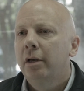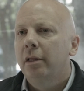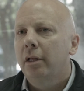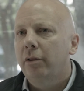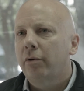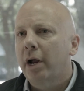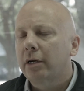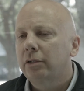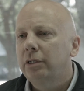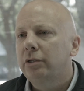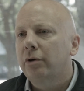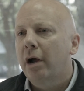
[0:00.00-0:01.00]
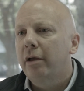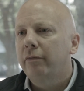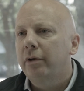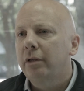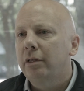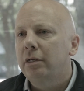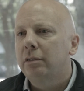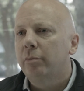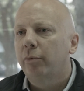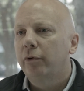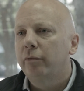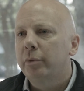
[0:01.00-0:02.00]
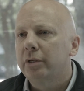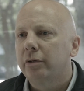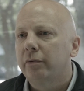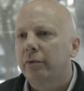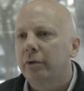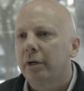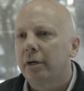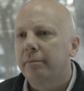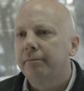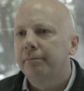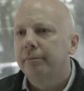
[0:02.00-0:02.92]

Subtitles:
that they're actually driving these improvements over time.